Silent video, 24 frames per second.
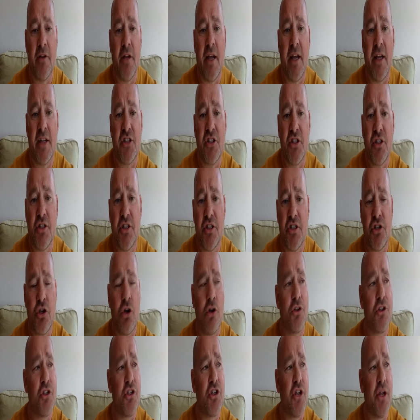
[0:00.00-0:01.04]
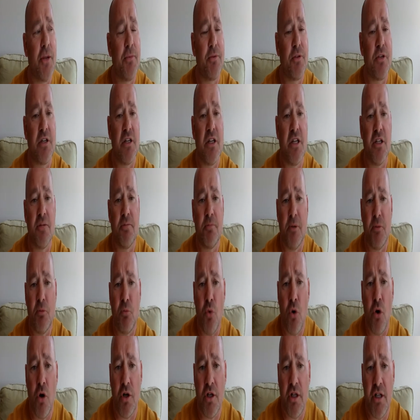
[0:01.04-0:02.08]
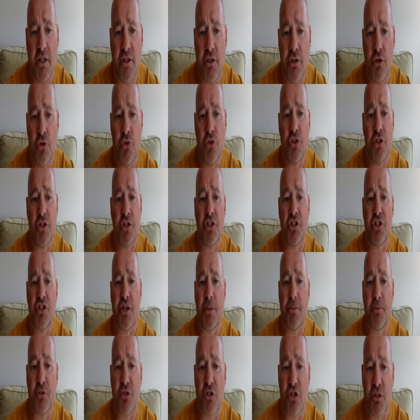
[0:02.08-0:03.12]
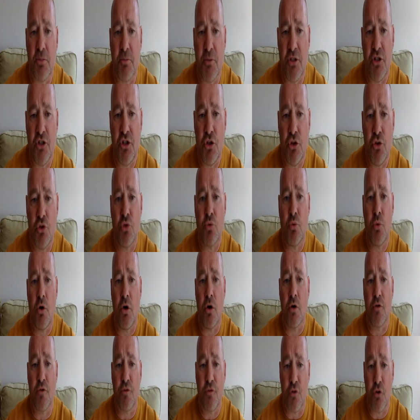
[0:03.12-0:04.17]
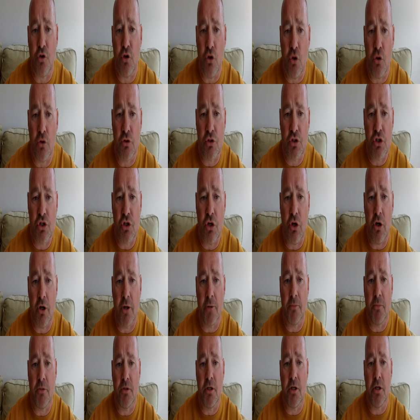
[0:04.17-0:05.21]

actually this concept has been widely used in the substance misuse world for a long time.